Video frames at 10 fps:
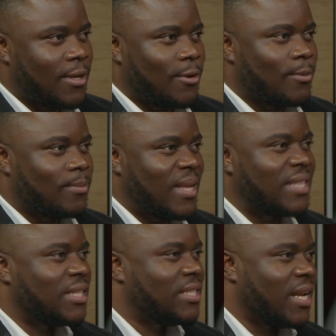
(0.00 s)
You know,
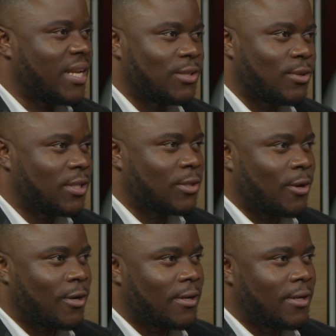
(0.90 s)
that's a challenge on its
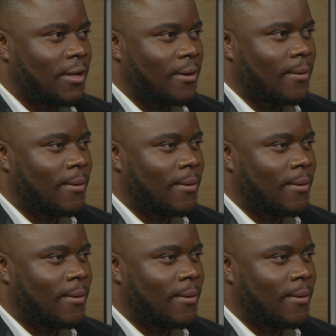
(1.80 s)
own, you know.